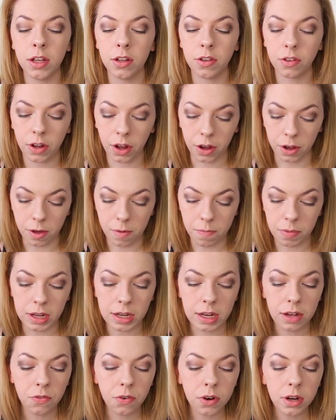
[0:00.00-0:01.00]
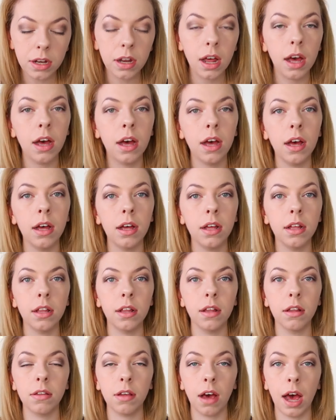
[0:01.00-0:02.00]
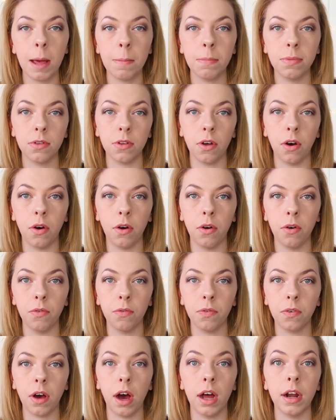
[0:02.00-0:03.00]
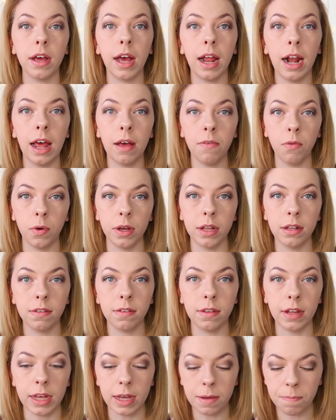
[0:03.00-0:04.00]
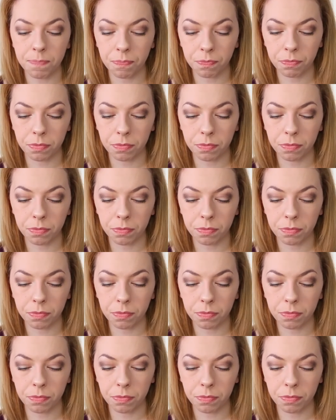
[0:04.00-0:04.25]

So, the different uh, types of kind of clairvoyancy